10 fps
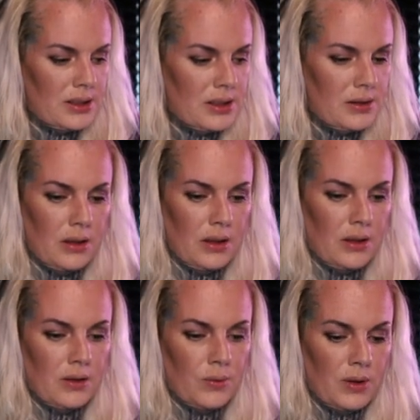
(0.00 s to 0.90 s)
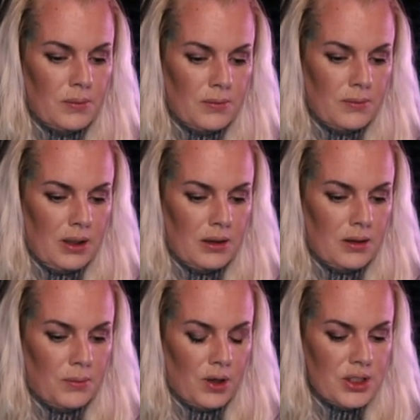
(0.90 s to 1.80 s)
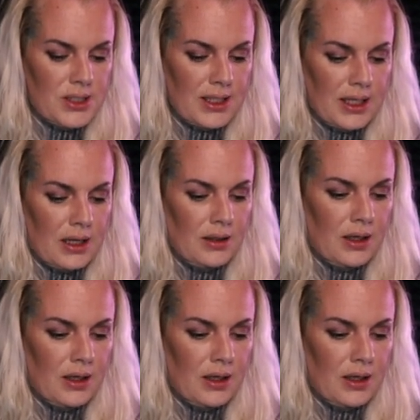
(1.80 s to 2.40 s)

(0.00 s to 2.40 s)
see here with me and the brushes again.